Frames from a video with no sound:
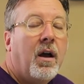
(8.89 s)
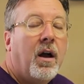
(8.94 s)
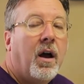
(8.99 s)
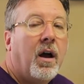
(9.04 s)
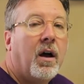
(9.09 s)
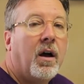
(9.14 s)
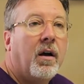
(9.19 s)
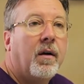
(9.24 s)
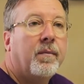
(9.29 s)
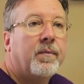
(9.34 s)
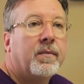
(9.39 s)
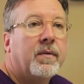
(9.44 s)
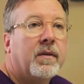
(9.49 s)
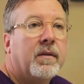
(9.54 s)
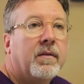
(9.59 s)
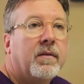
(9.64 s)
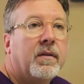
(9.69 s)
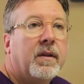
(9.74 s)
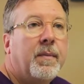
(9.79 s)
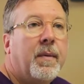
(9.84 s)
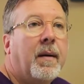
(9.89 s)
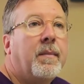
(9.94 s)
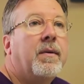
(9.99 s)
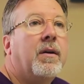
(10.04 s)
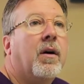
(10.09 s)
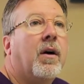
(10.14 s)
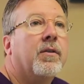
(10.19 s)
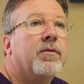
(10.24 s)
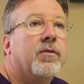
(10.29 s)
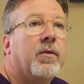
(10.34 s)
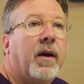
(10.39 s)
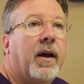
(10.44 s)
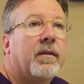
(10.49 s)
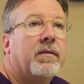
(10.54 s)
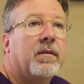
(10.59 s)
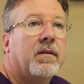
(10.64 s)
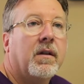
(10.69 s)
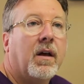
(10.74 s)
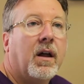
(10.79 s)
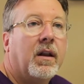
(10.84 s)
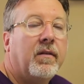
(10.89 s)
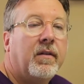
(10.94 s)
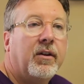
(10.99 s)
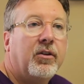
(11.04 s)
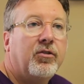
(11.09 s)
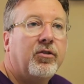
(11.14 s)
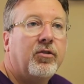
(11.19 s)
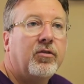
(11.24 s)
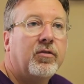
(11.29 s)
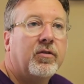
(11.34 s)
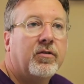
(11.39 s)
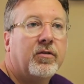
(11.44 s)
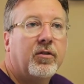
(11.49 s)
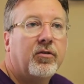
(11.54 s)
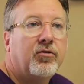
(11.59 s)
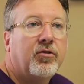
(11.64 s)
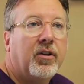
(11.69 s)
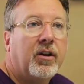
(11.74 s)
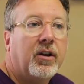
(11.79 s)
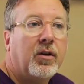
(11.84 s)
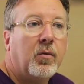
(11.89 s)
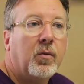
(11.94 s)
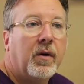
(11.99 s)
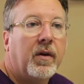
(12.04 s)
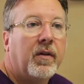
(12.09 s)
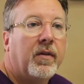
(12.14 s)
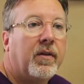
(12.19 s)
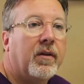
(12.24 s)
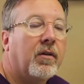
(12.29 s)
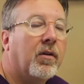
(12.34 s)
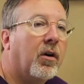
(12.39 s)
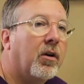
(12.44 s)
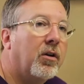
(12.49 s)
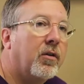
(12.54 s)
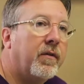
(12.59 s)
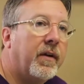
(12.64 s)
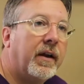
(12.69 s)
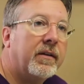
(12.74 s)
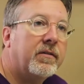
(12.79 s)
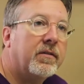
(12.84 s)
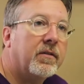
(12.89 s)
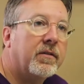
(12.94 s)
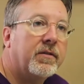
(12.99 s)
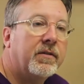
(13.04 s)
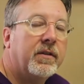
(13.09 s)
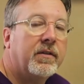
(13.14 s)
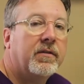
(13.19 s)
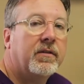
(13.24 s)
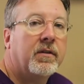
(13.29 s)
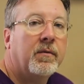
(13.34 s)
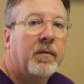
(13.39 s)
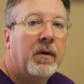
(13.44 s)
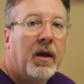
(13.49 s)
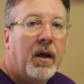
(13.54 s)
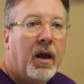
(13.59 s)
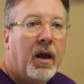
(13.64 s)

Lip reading: Sleep apnea also has a lot of issues associated with the cardiovascular system,